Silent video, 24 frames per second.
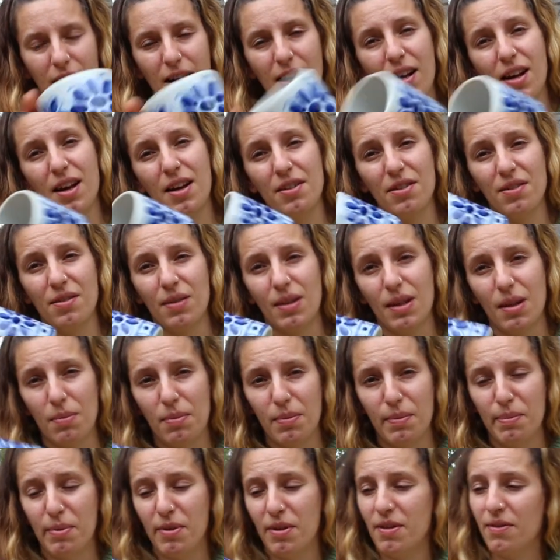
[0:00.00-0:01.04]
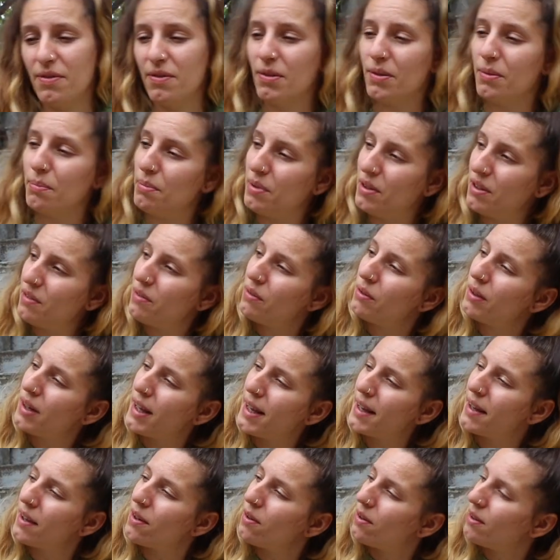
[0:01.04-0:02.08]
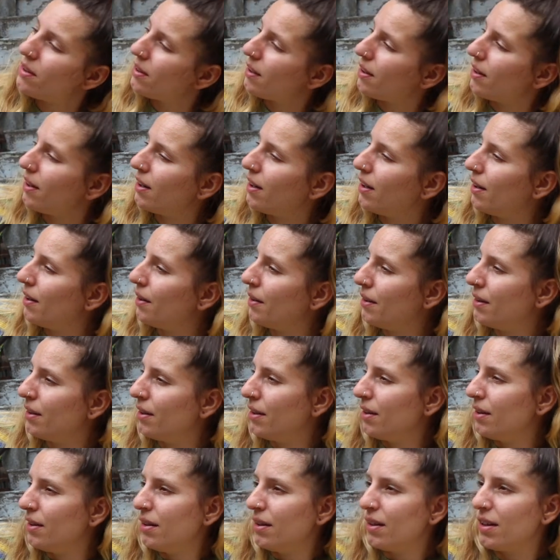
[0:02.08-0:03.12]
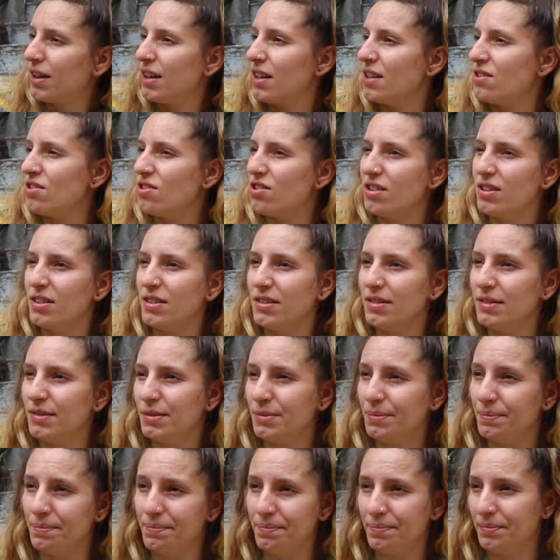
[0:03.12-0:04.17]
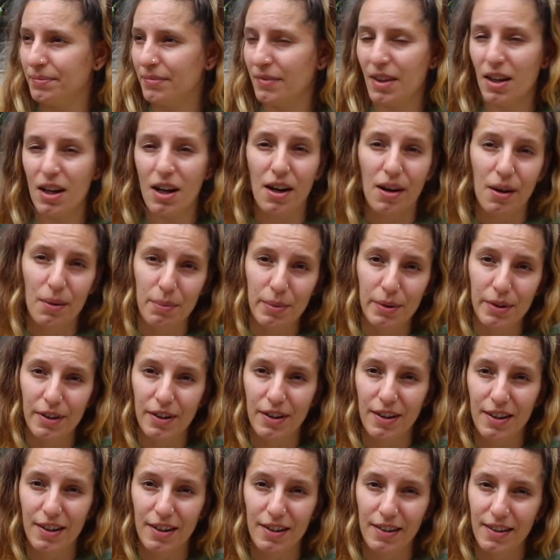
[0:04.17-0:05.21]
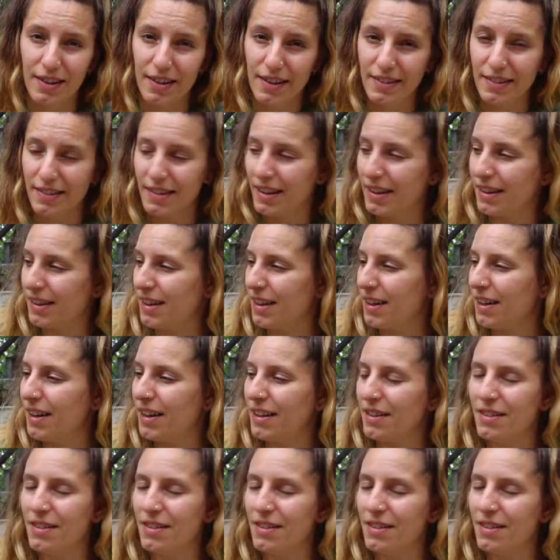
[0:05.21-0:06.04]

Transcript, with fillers: and I just thought they'd be beautiful. Beautiful like on uh, kitchen cupboard, things like that.